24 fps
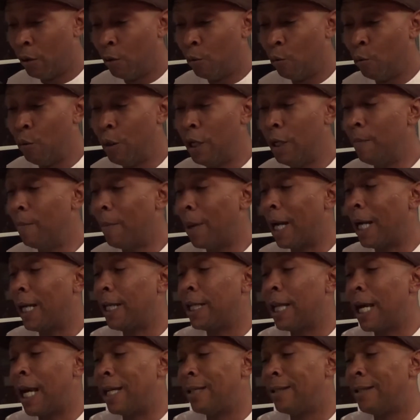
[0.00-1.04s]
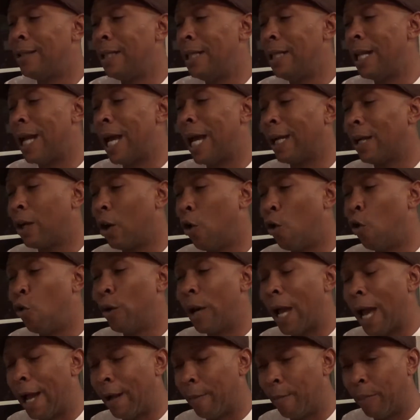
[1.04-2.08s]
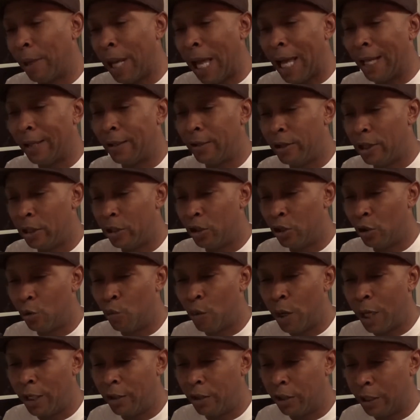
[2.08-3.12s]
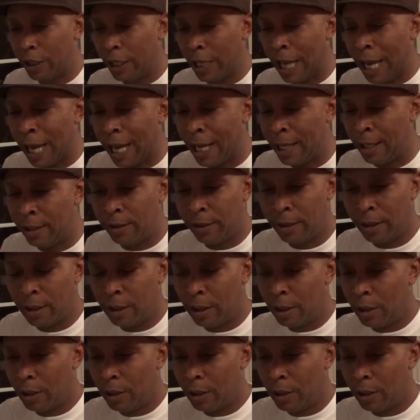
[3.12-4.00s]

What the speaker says: we might not see that Kodak Black situation as